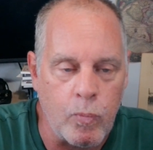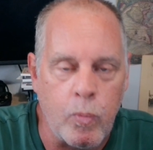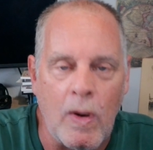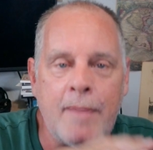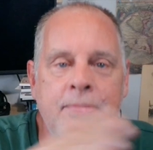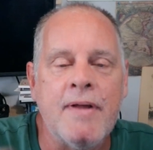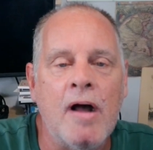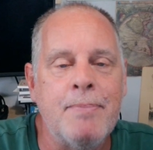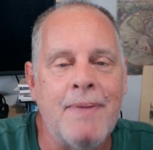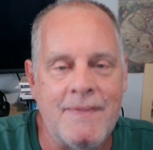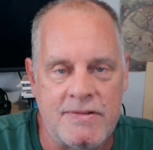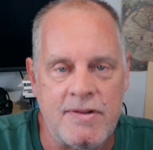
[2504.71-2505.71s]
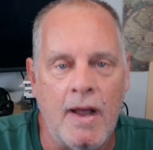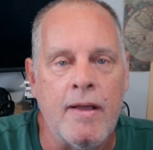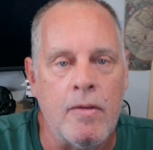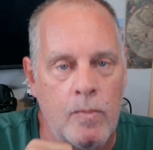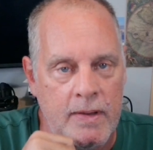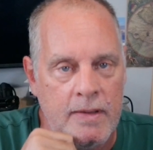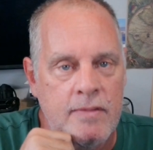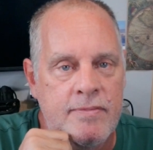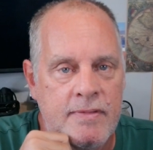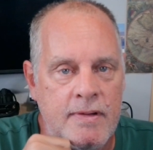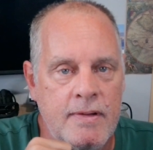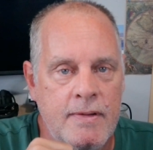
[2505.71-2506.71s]
wiped out by the tidal wave.
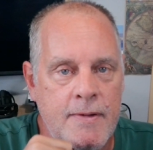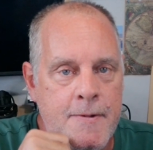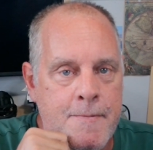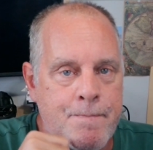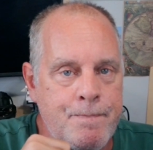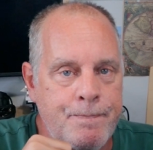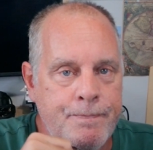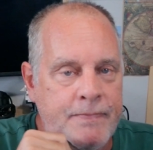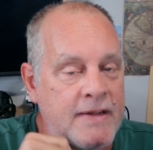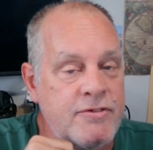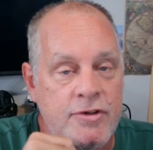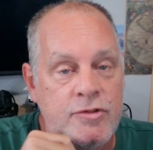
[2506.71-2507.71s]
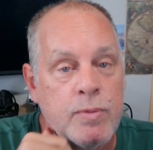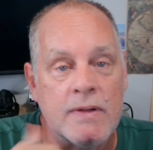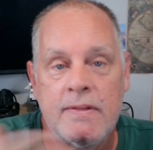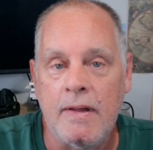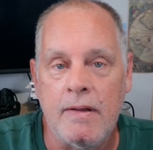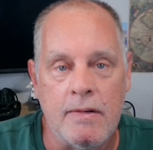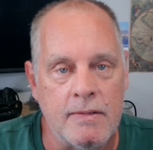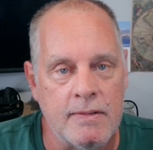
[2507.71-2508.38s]
That's just what they are.